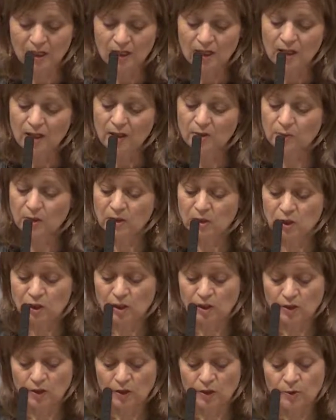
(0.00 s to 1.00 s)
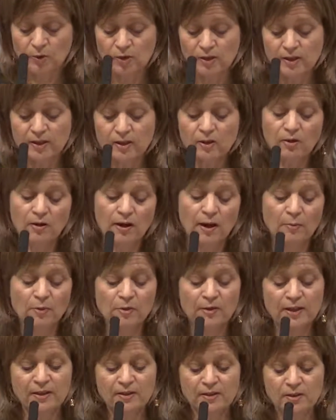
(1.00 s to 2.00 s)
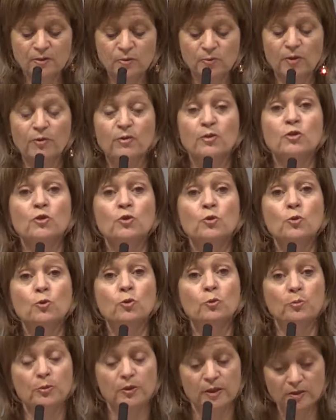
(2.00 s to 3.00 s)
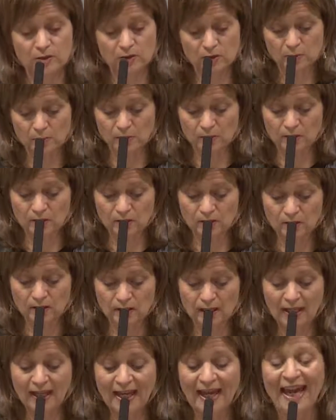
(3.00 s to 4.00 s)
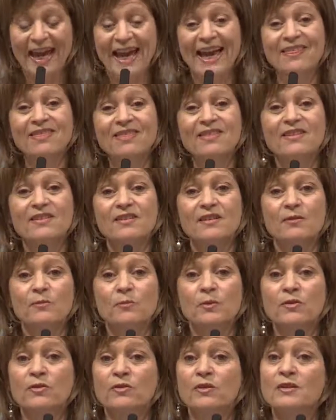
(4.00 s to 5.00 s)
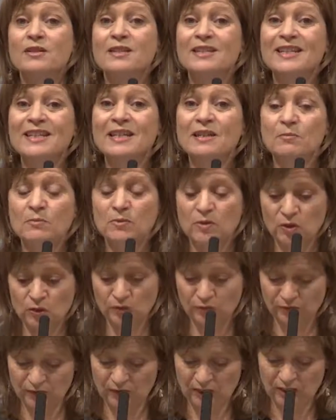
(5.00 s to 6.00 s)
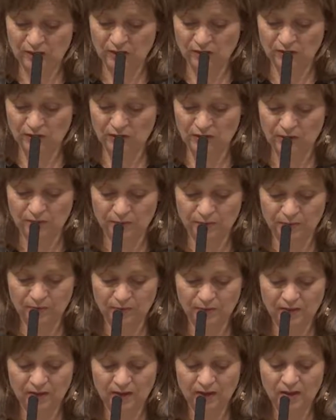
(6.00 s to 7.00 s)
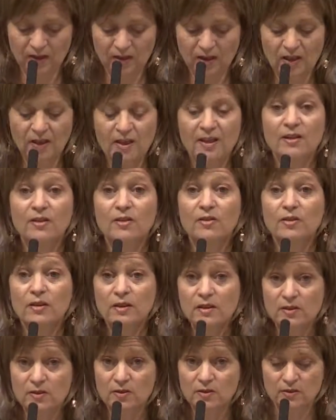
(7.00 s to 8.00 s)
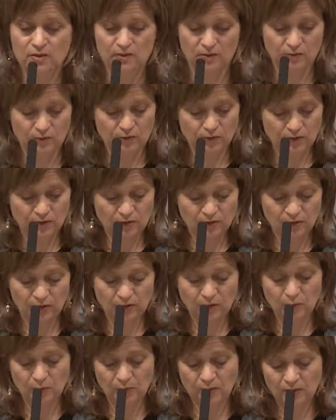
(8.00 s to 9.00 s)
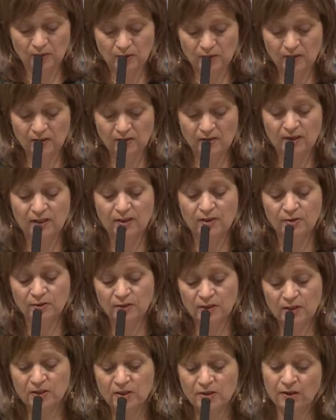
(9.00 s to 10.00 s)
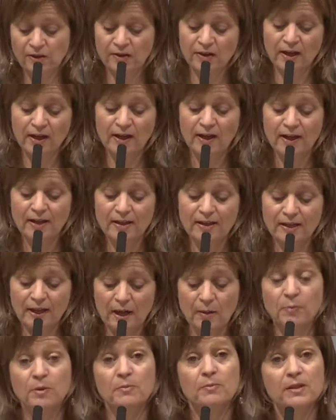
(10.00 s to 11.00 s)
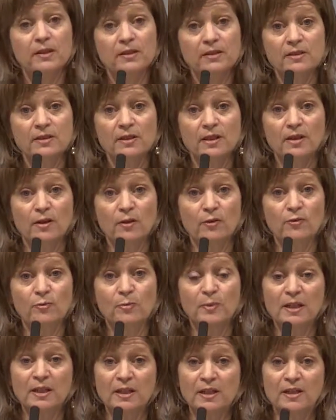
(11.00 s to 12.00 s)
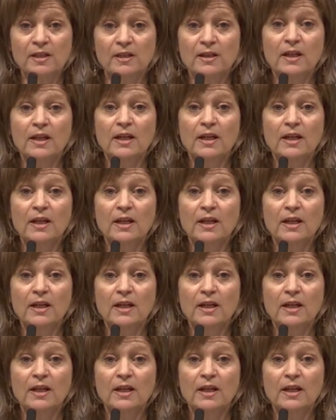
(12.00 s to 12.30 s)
in which she closely collaborated with the school principal and with teams of teachers. This research project increased her capability of being